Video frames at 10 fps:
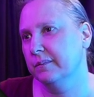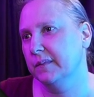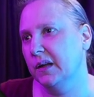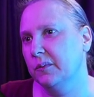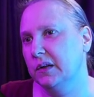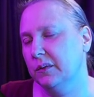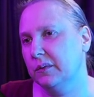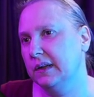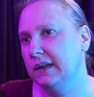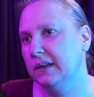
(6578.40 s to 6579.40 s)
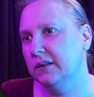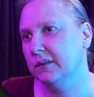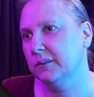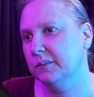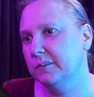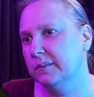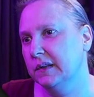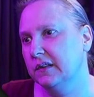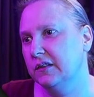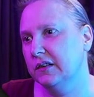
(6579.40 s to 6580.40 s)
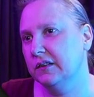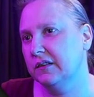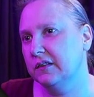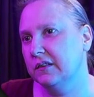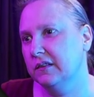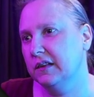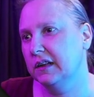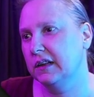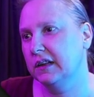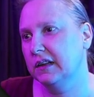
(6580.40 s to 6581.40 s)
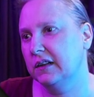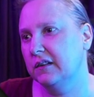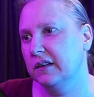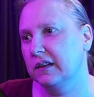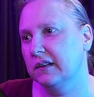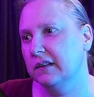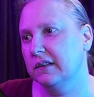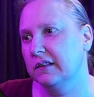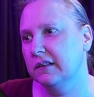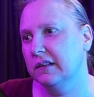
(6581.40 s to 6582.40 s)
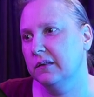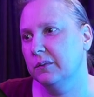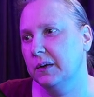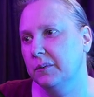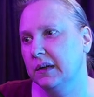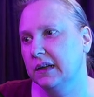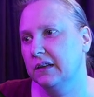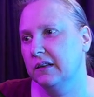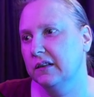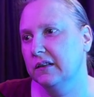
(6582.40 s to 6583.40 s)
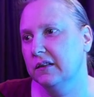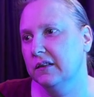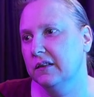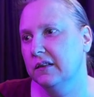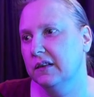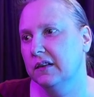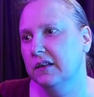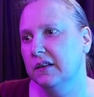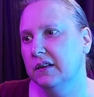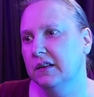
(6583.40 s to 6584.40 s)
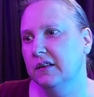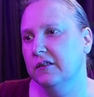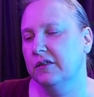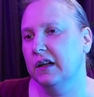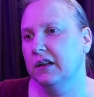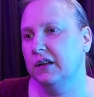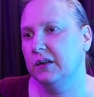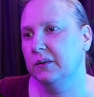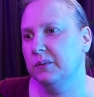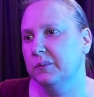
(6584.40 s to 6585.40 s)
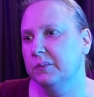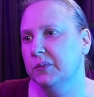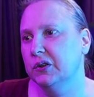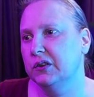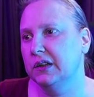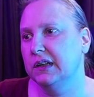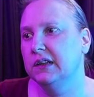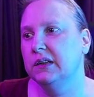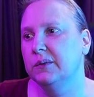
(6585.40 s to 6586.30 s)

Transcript: that we don't need to. It's just getting an error like this. This way we get the value put into